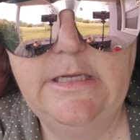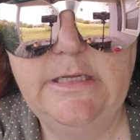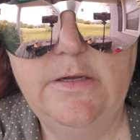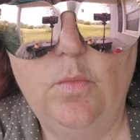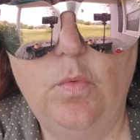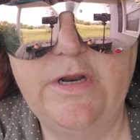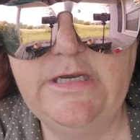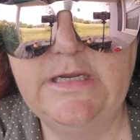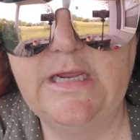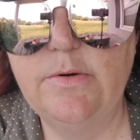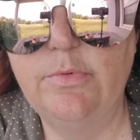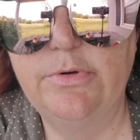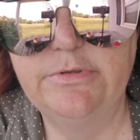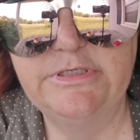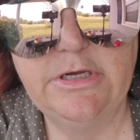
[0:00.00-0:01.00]
one day
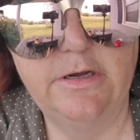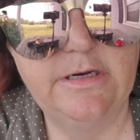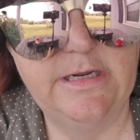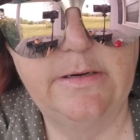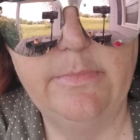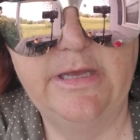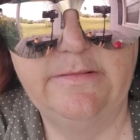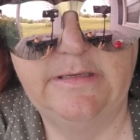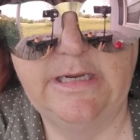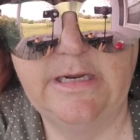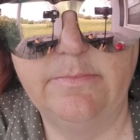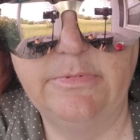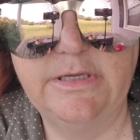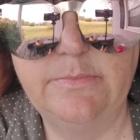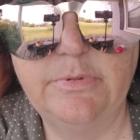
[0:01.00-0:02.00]
we were talking about the
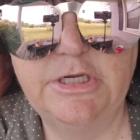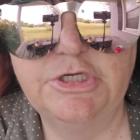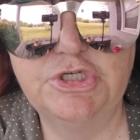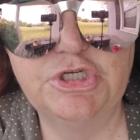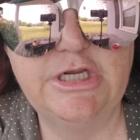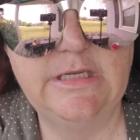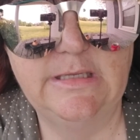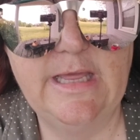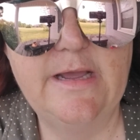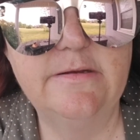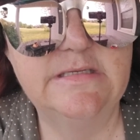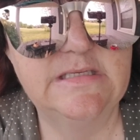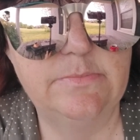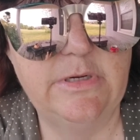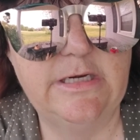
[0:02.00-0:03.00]
gambling because she allows me